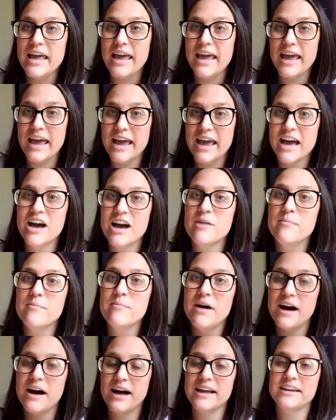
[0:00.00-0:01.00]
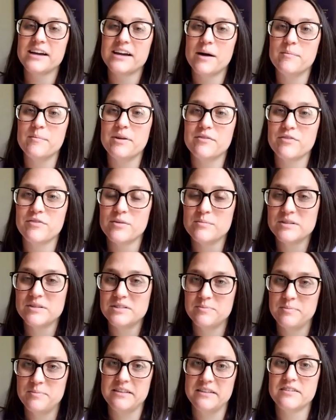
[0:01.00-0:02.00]
Am I coming from a
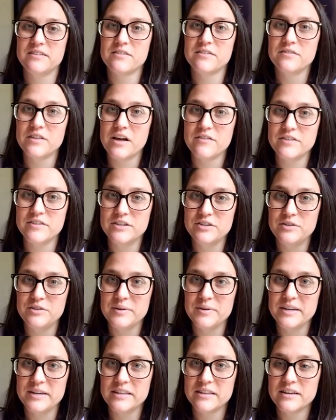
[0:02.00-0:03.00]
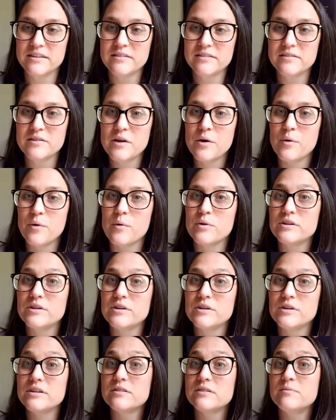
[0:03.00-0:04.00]
space of love in doing this? Or
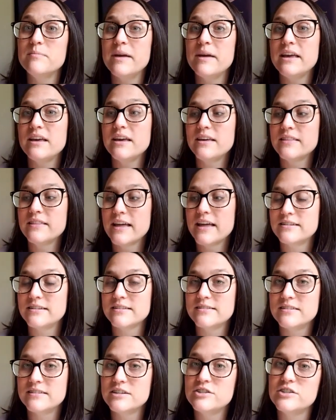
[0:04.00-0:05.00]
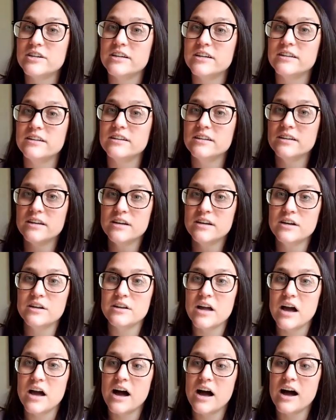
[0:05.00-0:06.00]
does making that decision
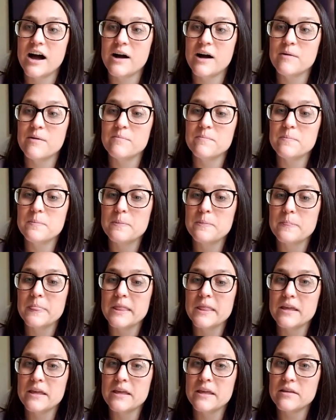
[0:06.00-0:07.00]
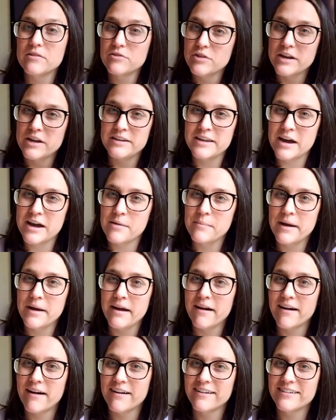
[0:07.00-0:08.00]
shut down my
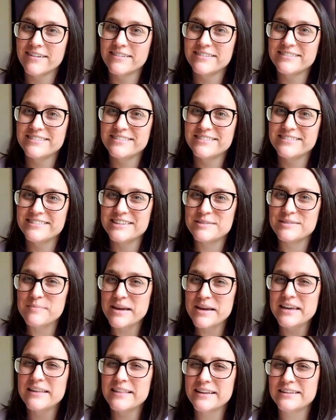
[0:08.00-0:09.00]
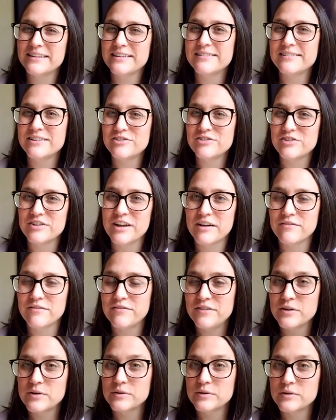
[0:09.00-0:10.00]
heart? Does making that decision not
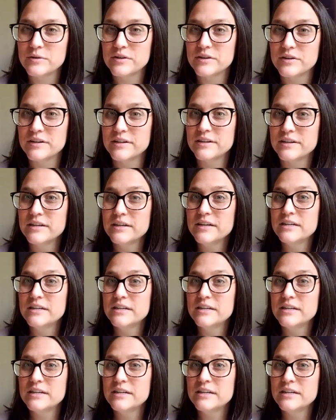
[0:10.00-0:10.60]
feel good?